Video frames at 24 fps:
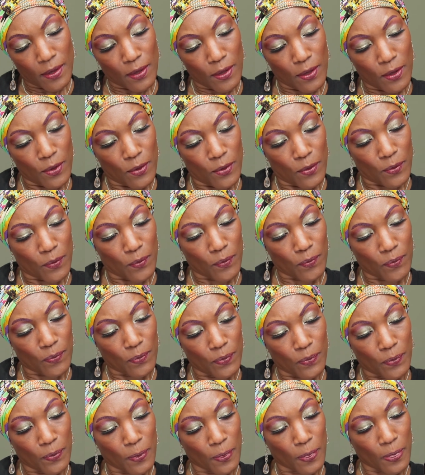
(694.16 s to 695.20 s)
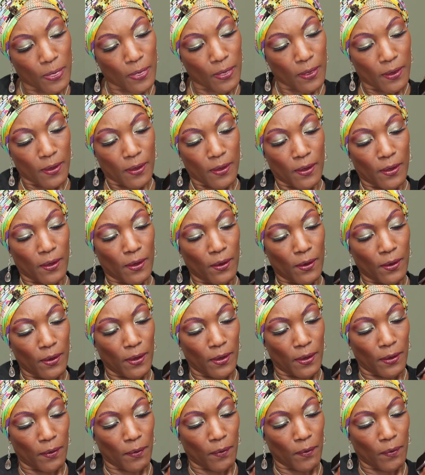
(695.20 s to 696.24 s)
you.
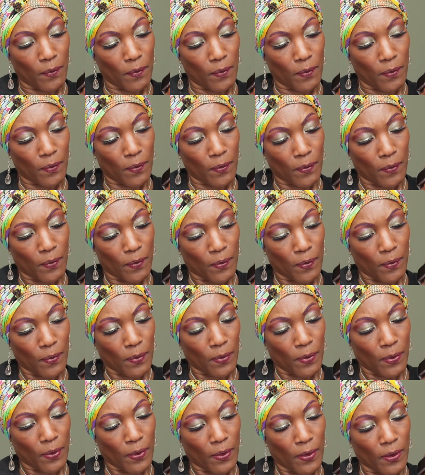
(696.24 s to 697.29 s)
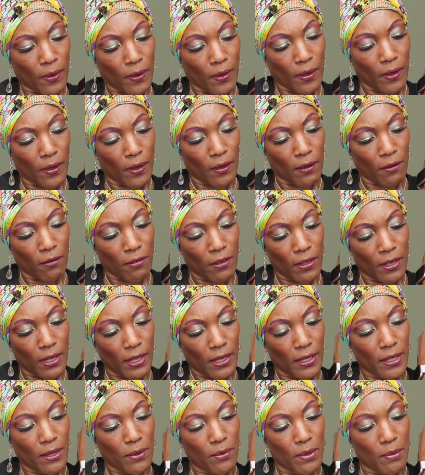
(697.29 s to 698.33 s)
Okay. Yeah, I feel
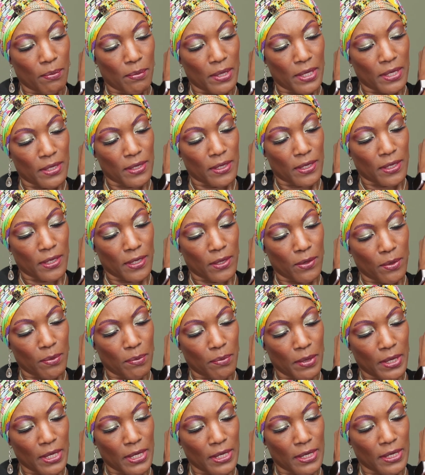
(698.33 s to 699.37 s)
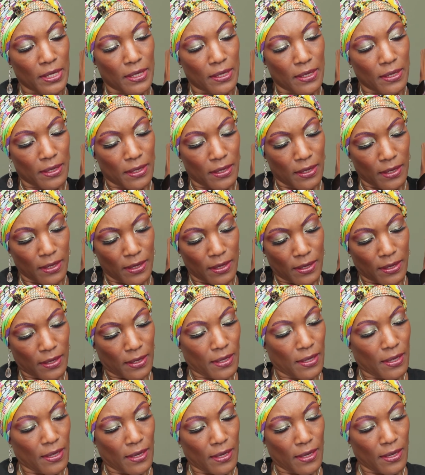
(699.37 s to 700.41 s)
like they were missing. They were missing.
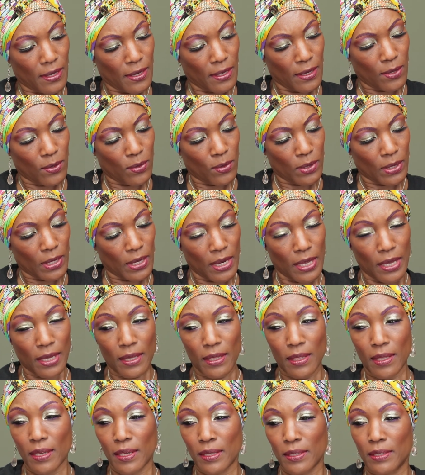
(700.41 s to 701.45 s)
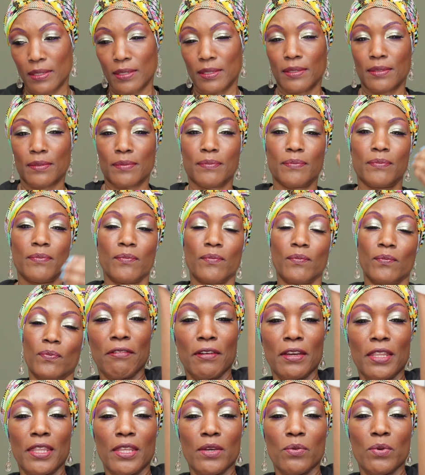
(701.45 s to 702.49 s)
I don't like that. I
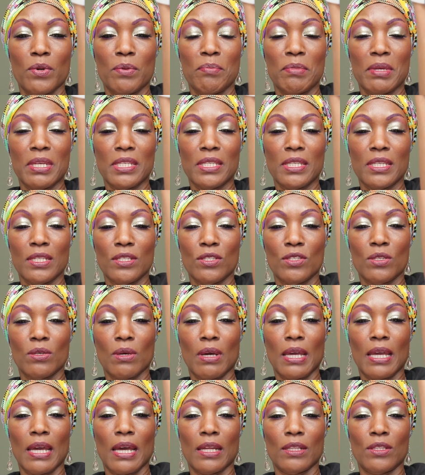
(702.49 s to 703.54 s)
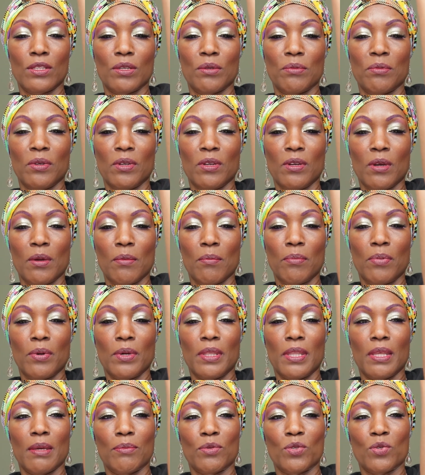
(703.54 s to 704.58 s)
find they were missing, so I had to
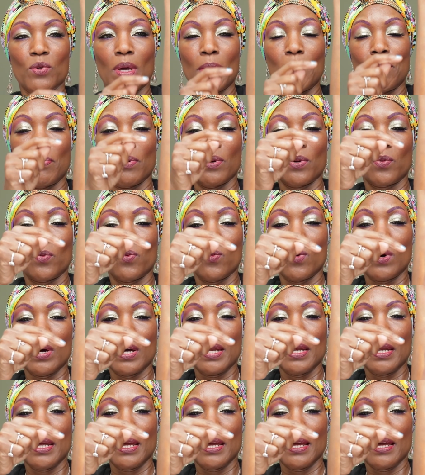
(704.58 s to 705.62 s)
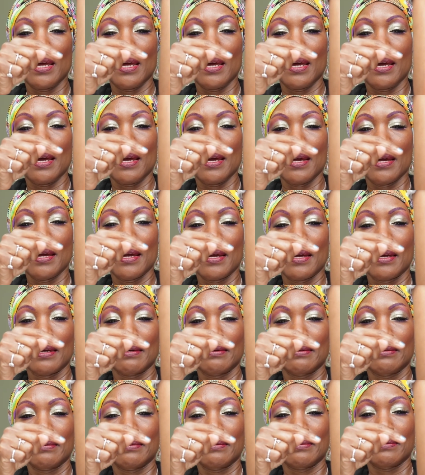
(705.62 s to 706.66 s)
put them. So I put one here
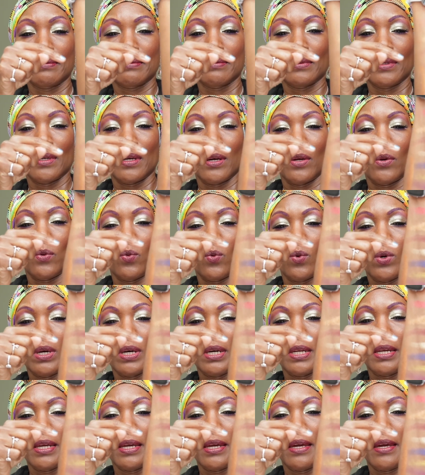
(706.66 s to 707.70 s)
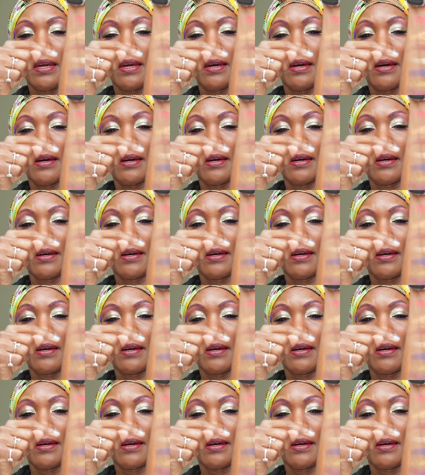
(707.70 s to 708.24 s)
and one here.